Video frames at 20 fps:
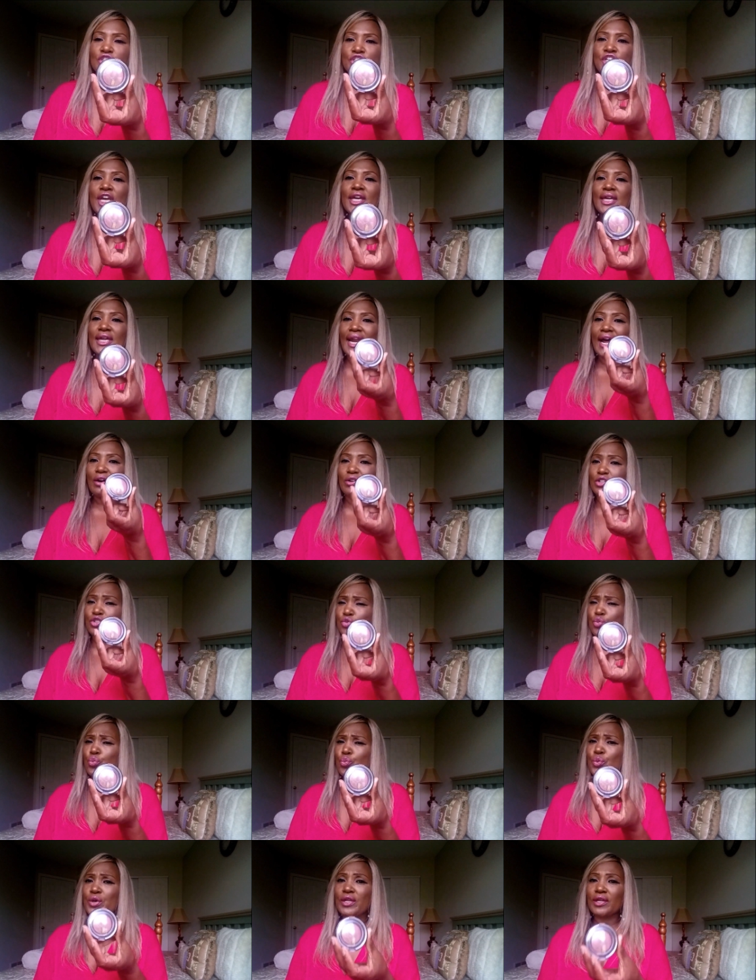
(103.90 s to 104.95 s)
Check it out.
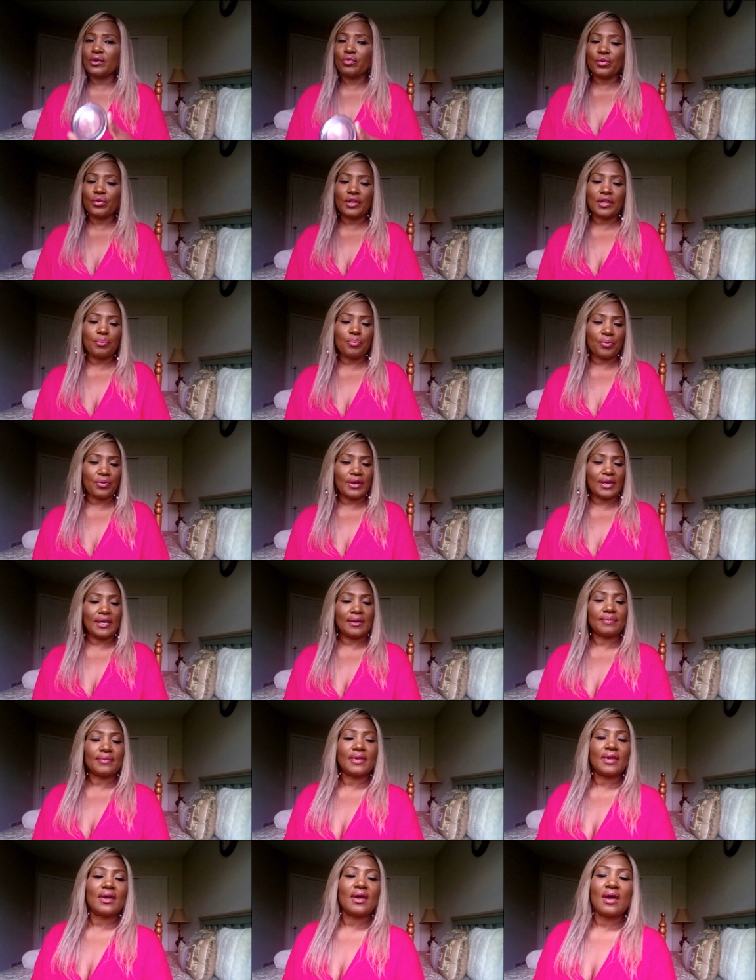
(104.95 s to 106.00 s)
It's really, really pretty.
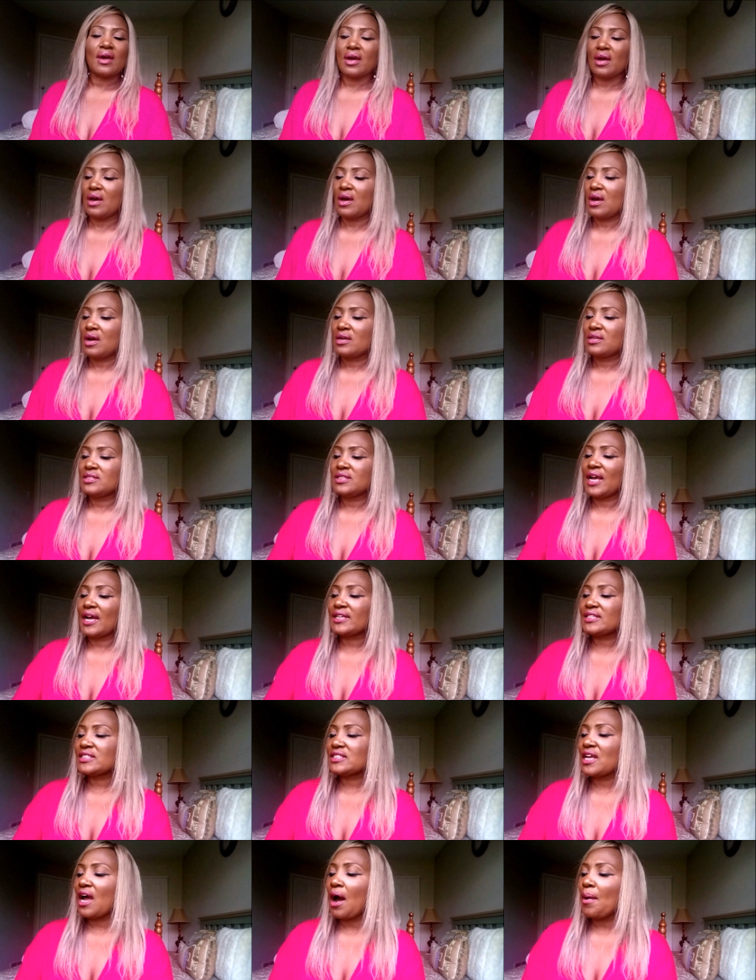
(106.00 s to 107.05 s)

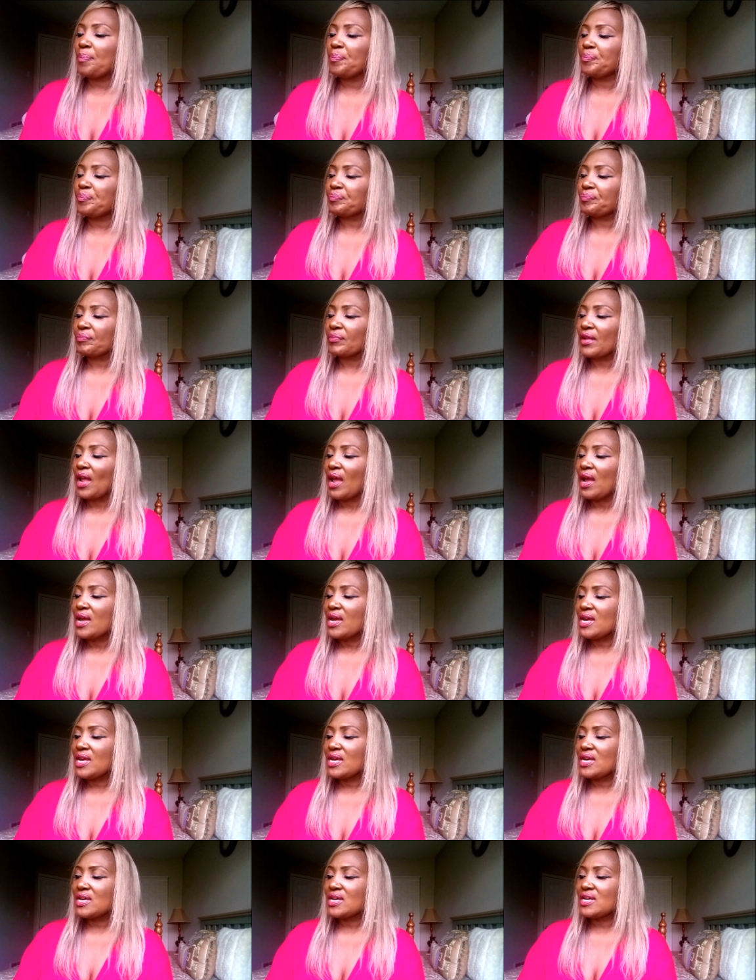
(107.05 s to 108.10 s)
Next up
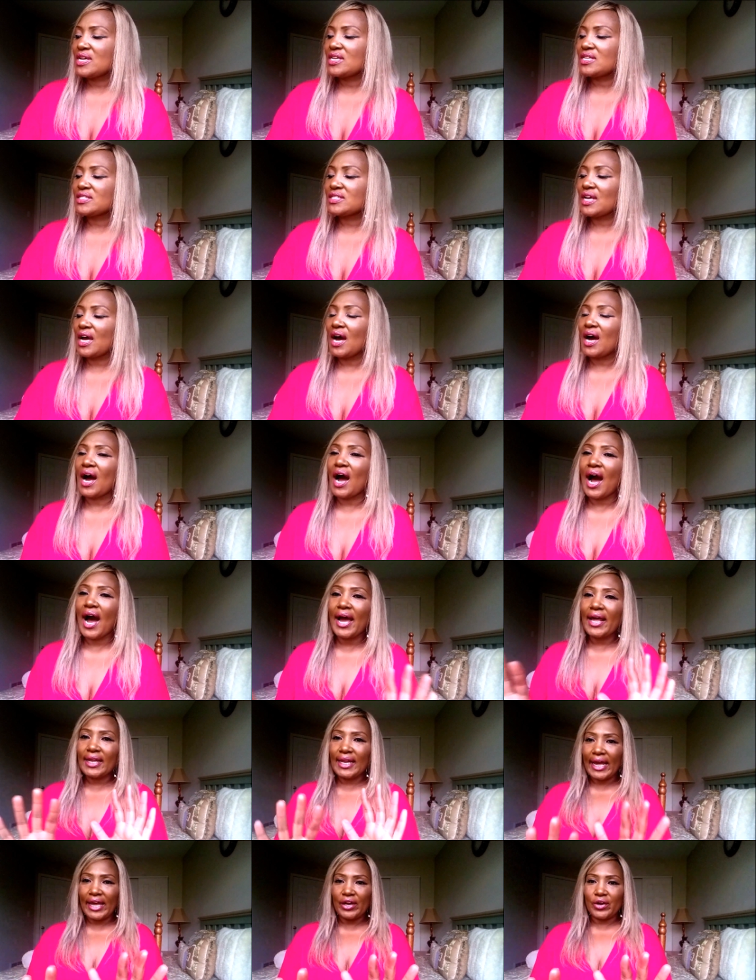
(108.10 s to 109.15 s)
is a
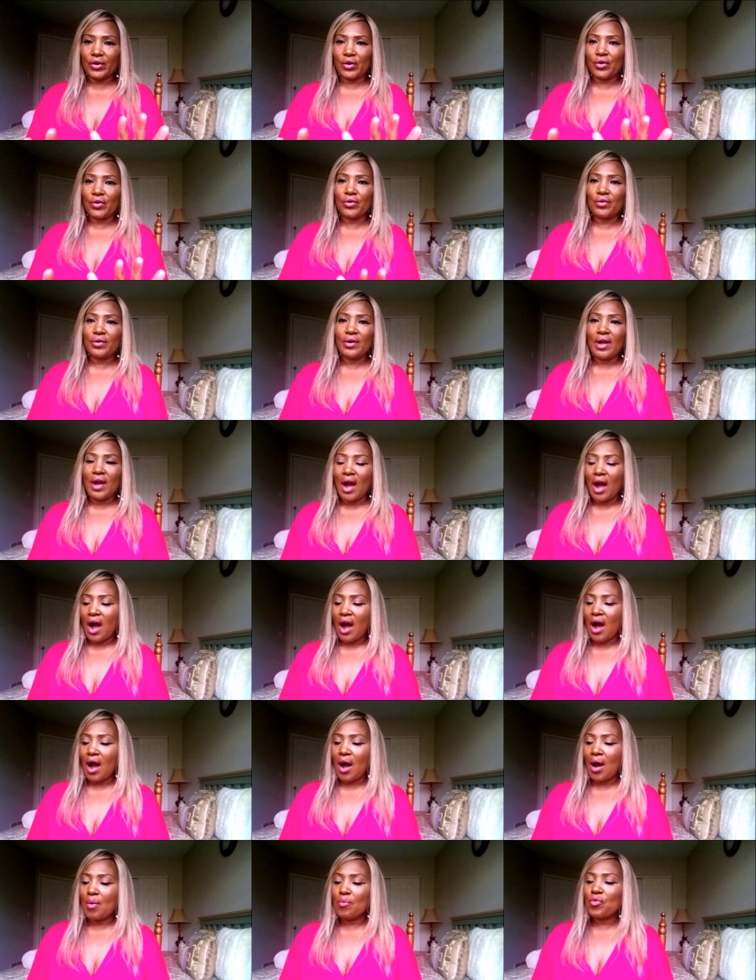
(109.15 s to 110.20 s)
highlighter
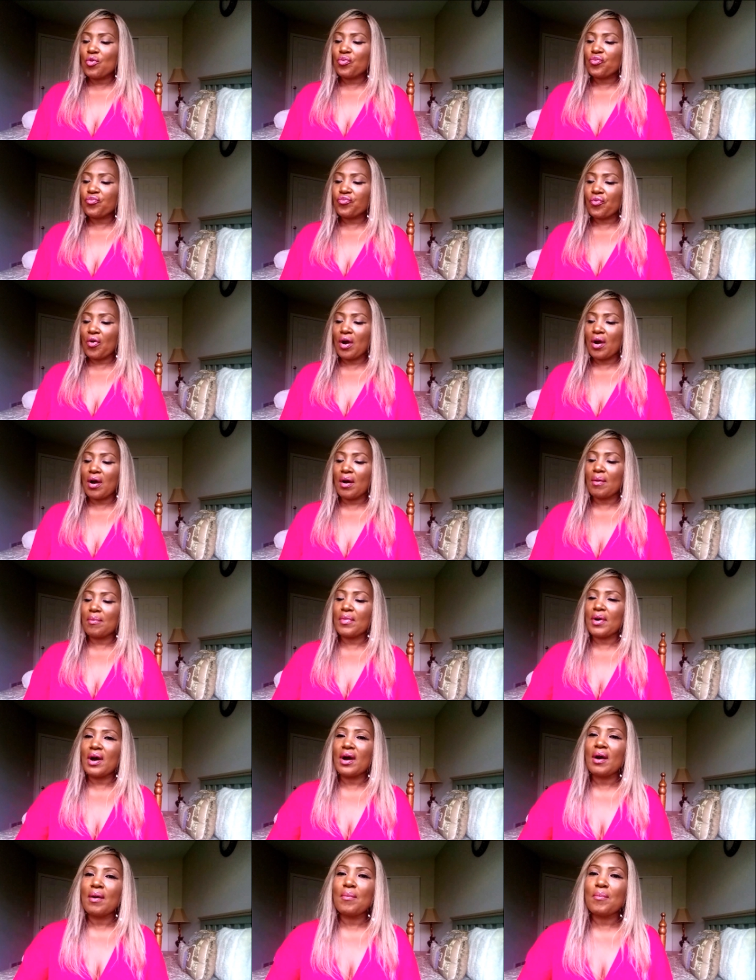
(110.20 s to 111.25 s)

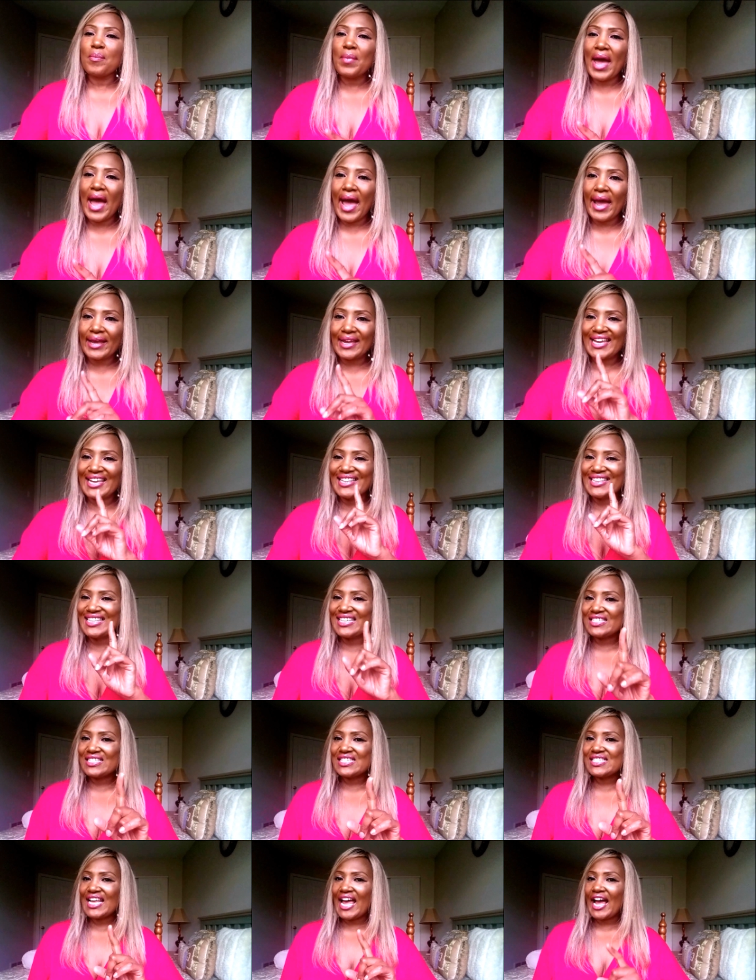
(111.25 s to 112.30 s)
from MAC, and
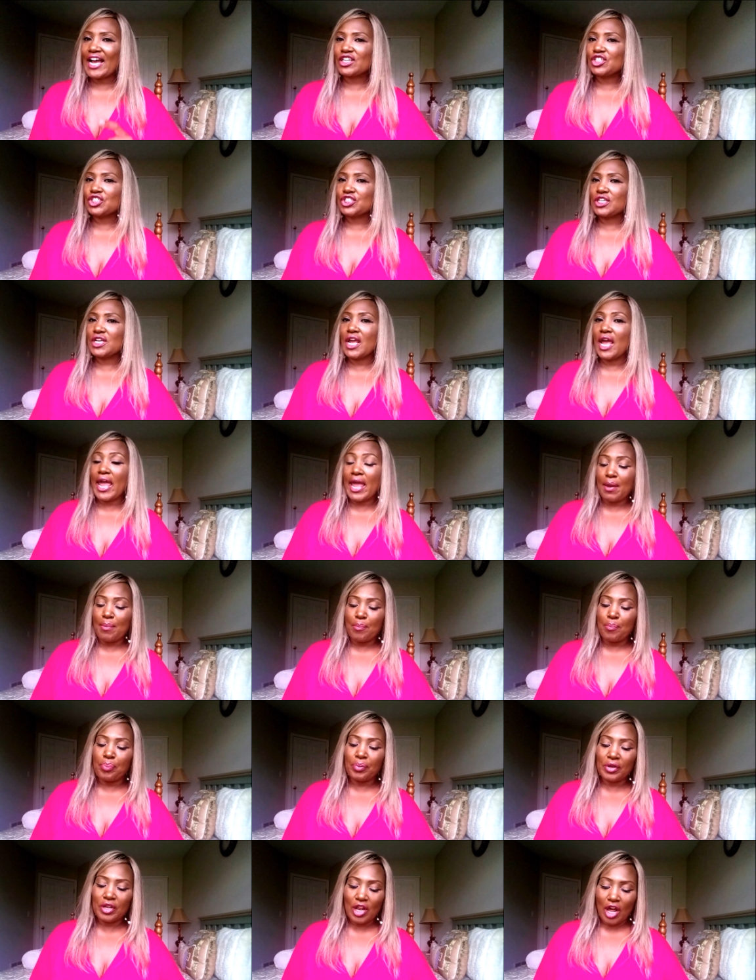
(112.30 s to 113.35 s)
this is actually a
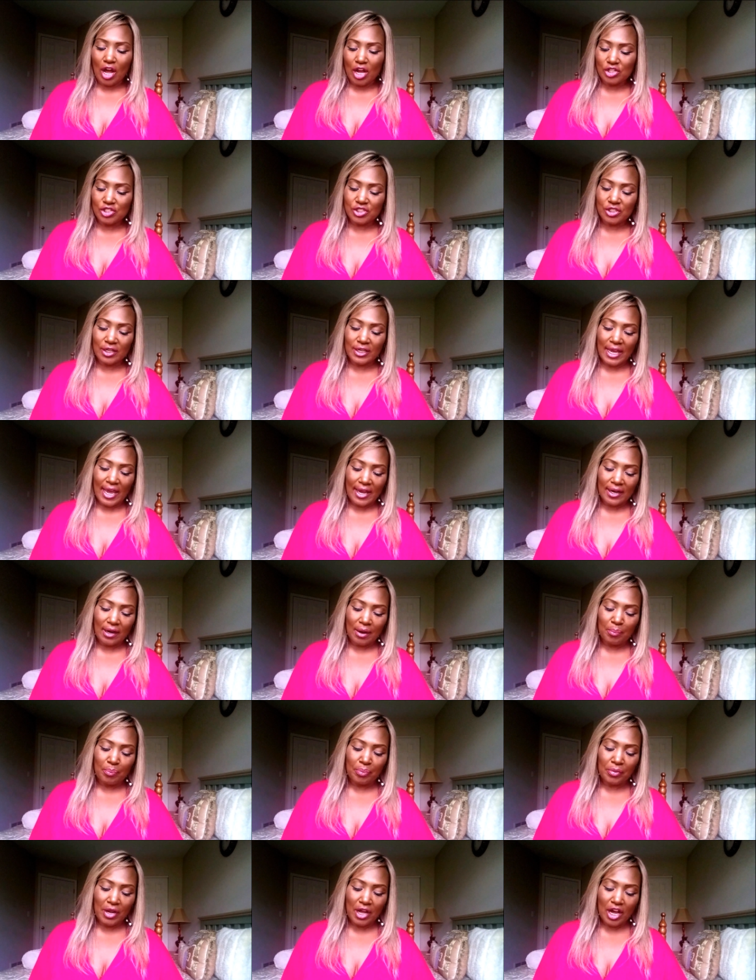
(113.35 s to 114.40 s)
blush, again,
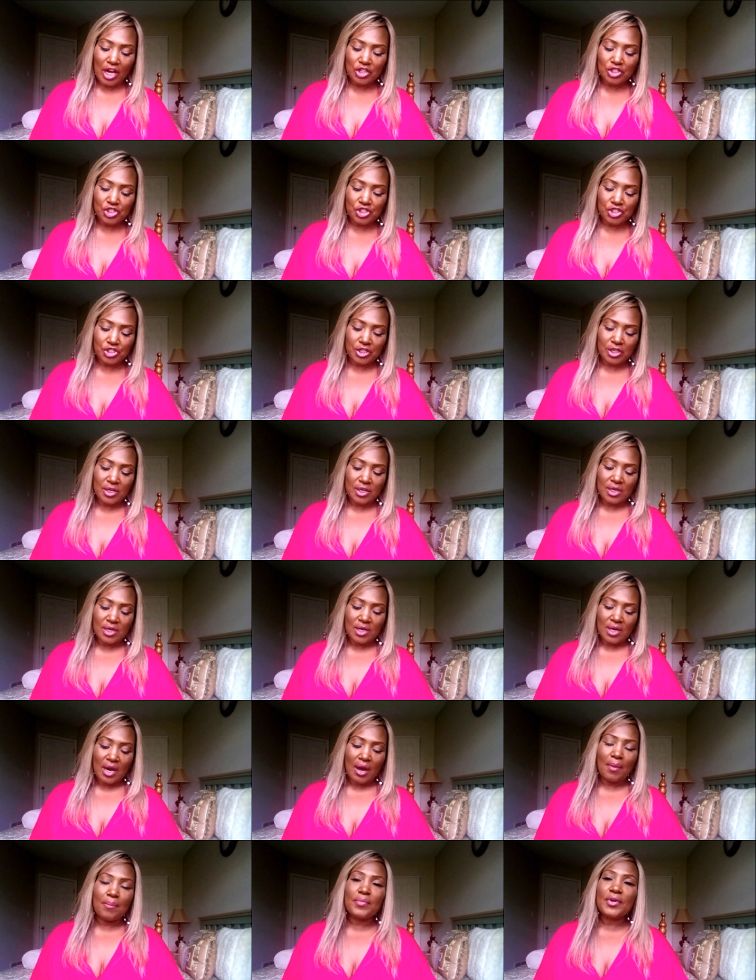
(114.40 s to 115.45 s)

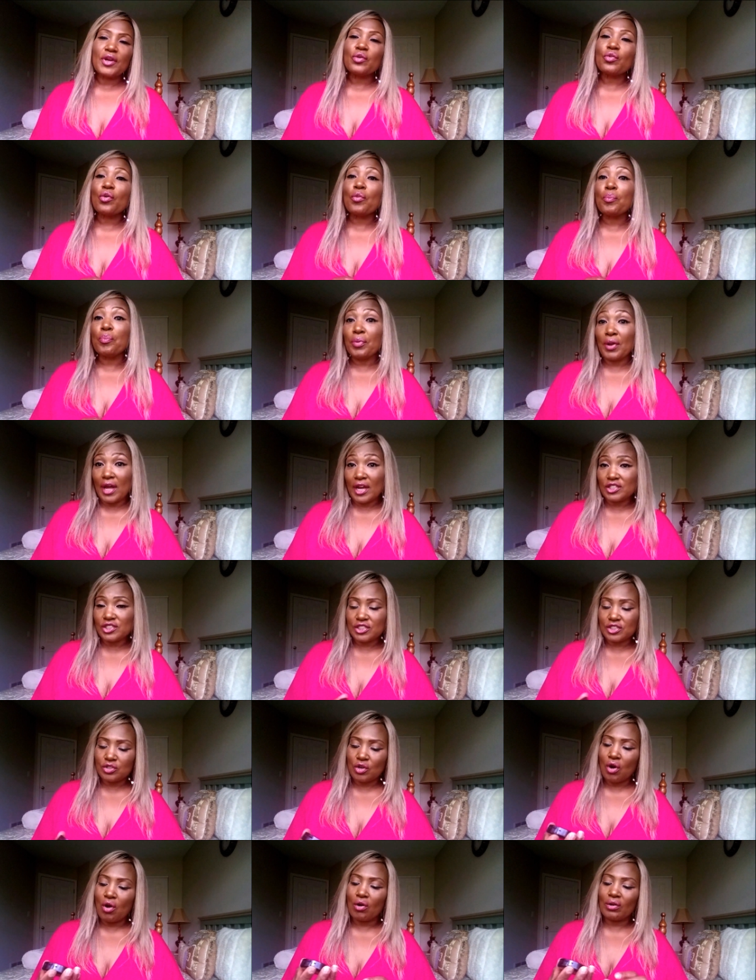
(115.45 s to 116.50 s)
a mineral blush.
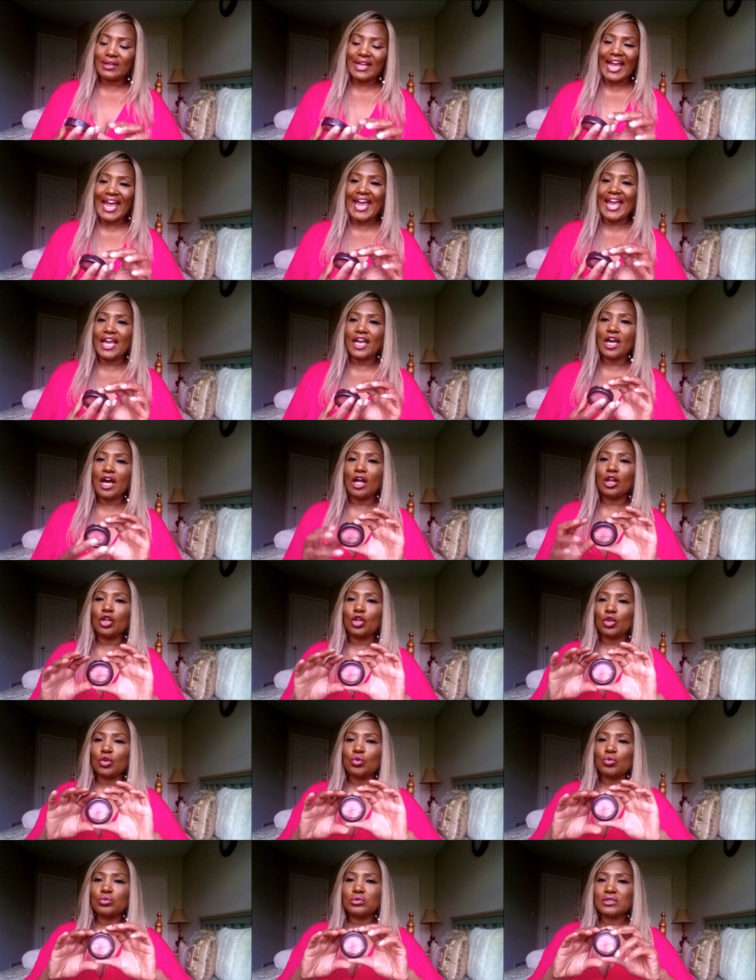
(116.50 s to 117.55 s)
It's called Hang
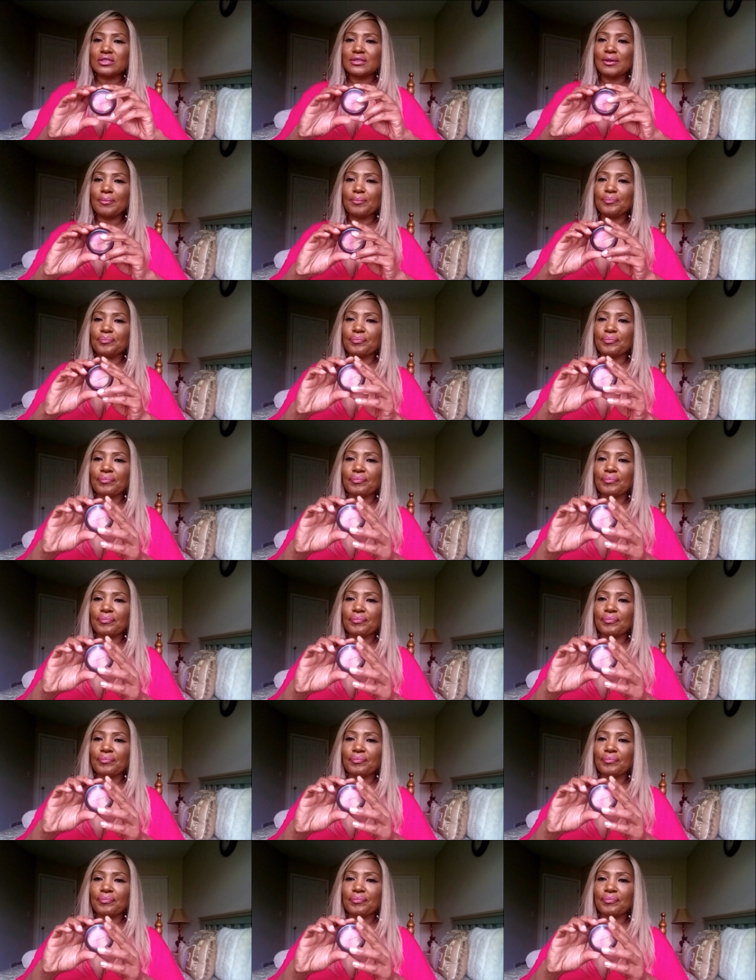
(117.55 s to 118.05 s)
Loose.